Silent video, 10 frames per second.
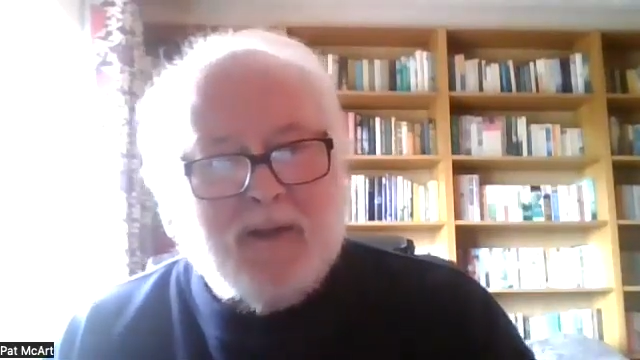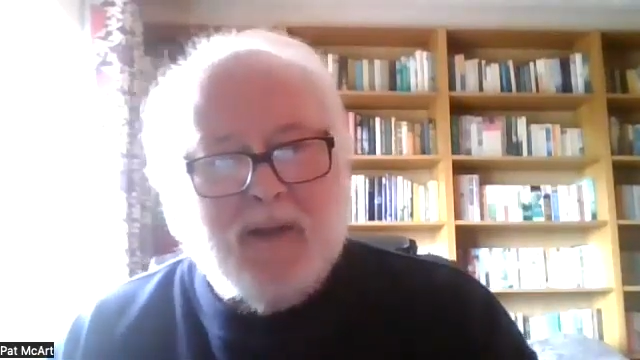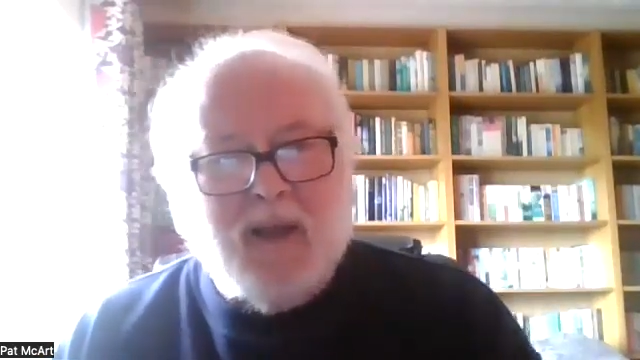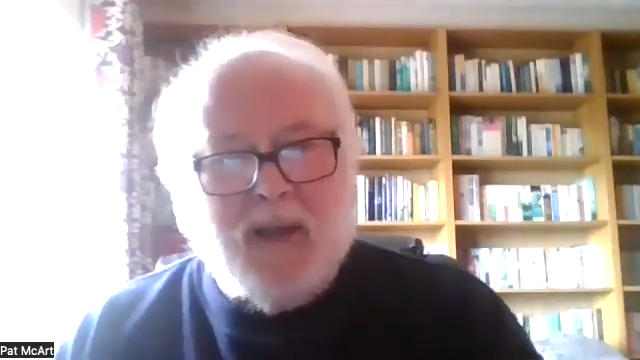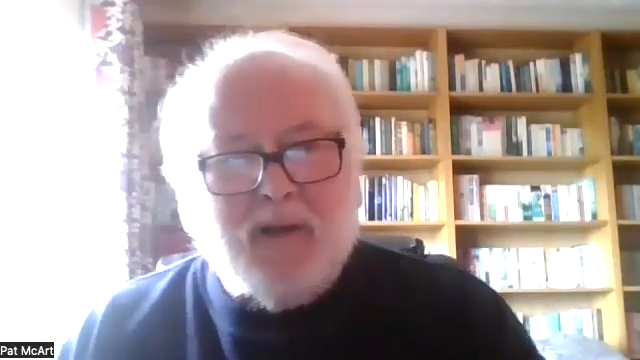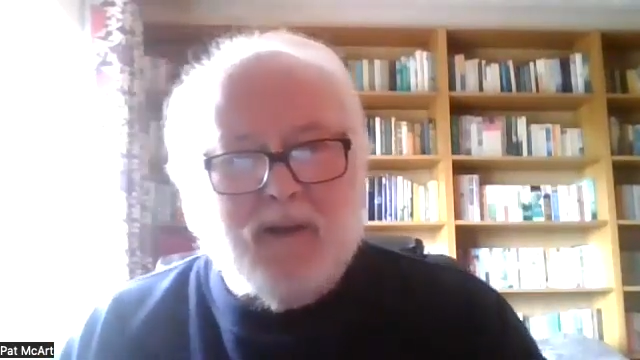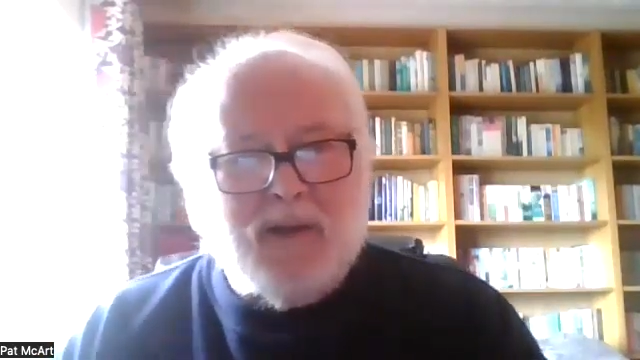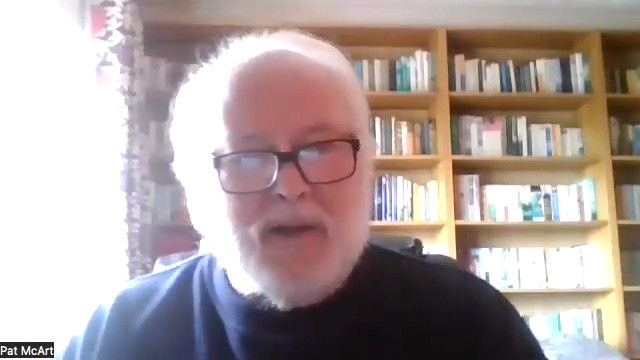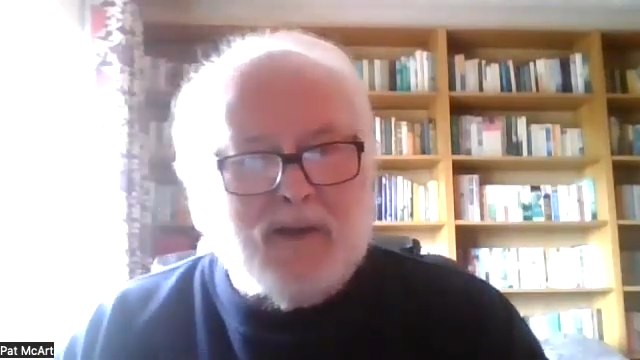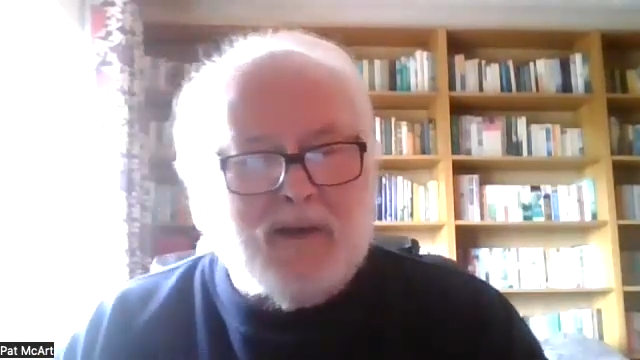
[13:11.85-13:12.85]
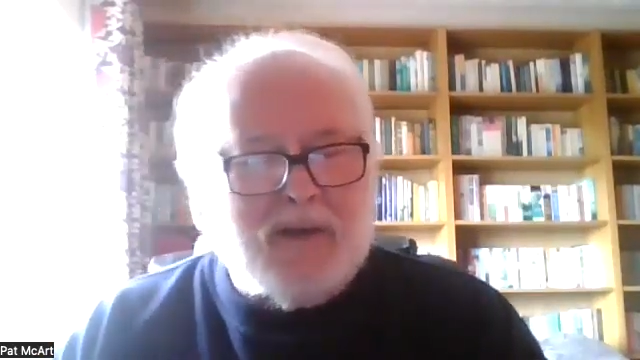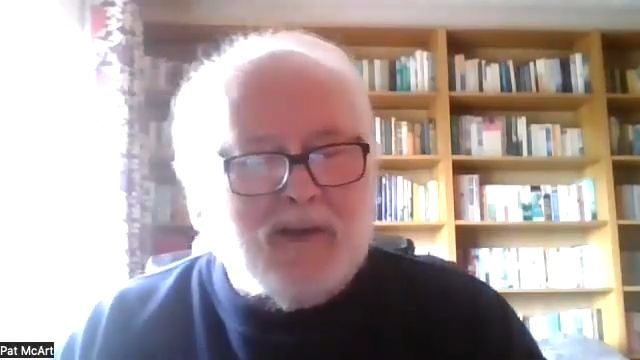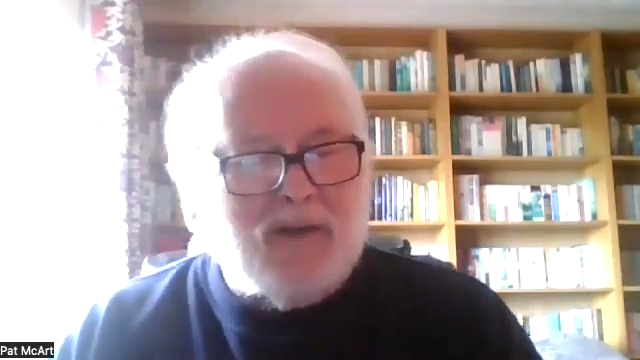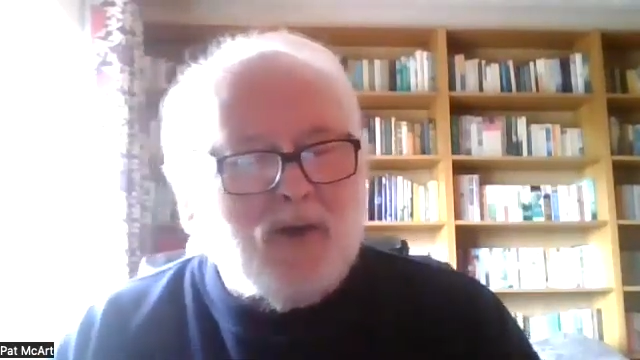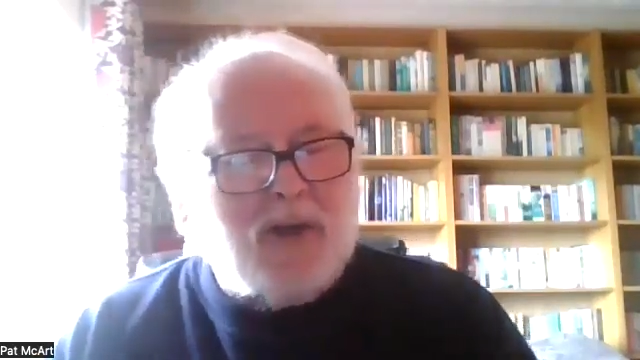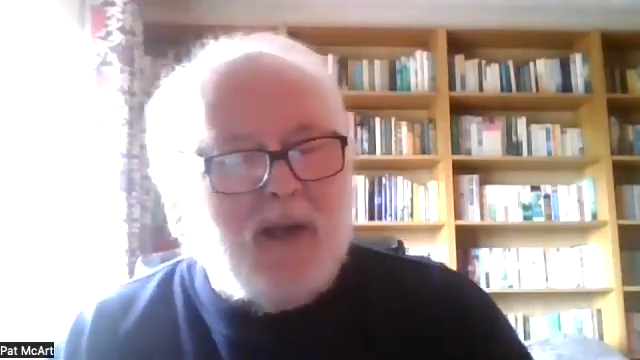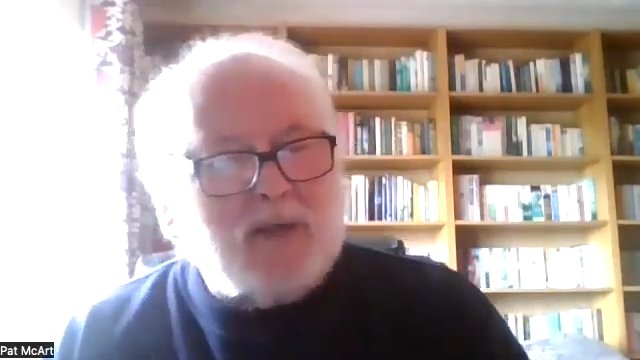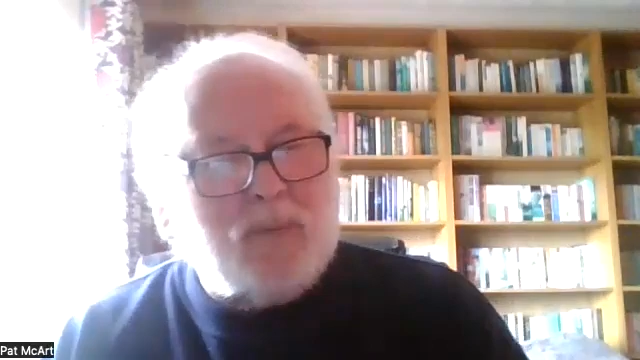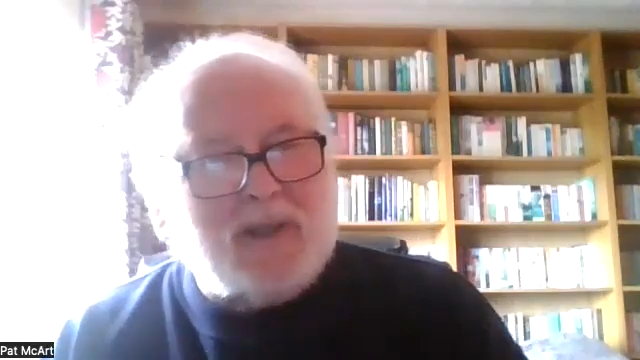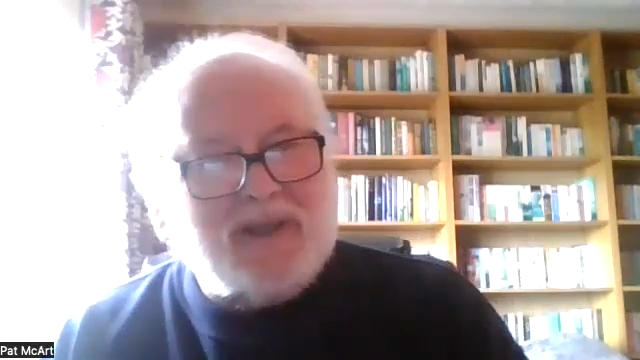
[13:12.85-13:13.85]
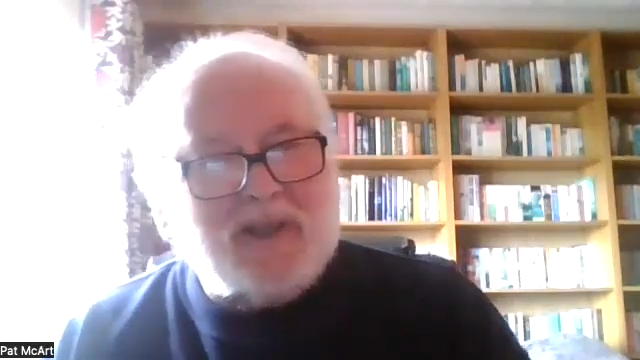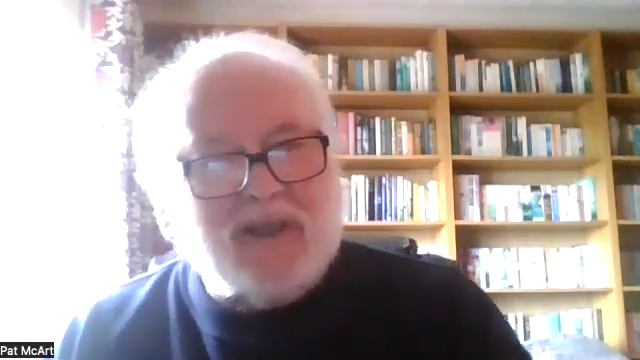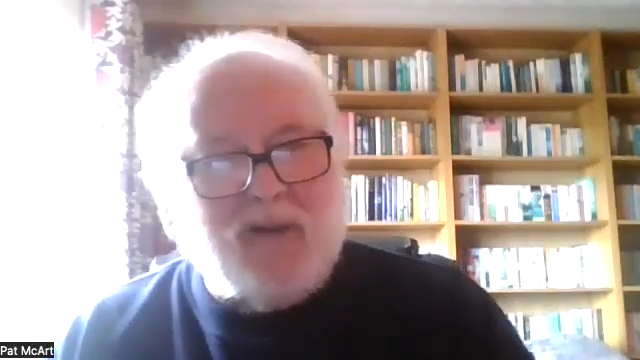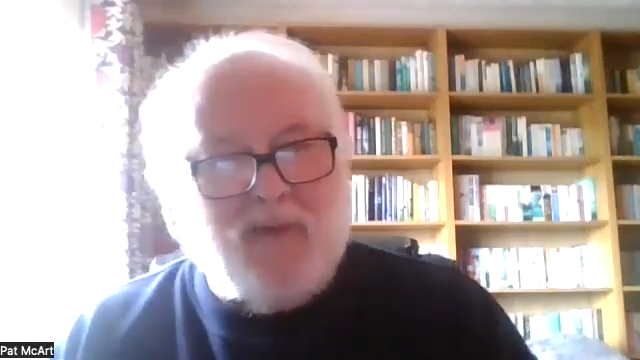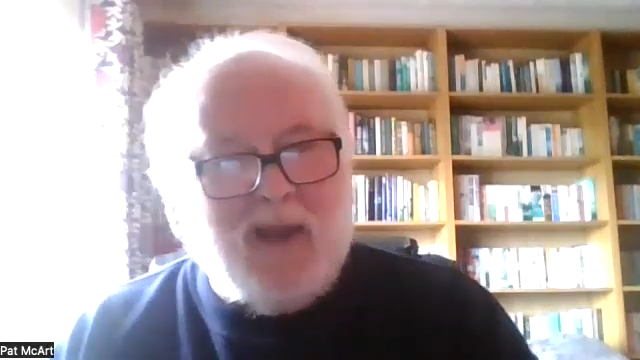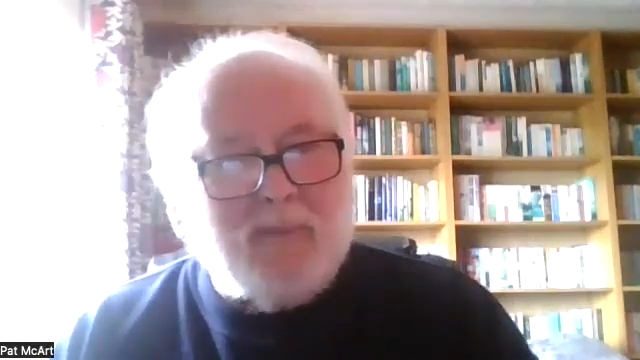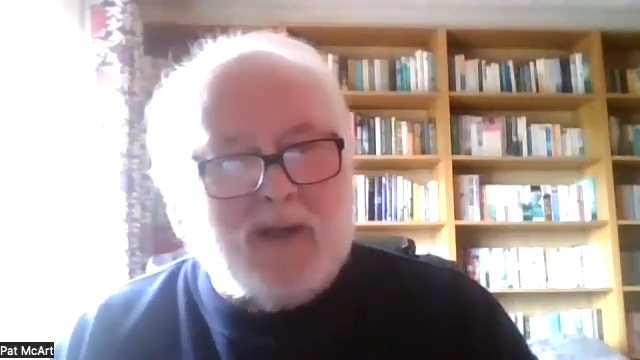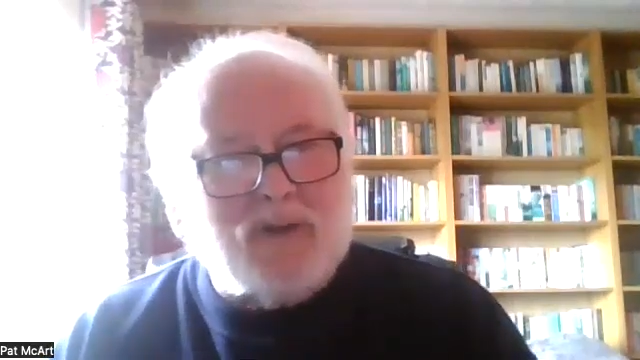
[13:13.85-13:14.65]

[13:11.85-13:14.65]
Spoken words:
The UK is 65 million,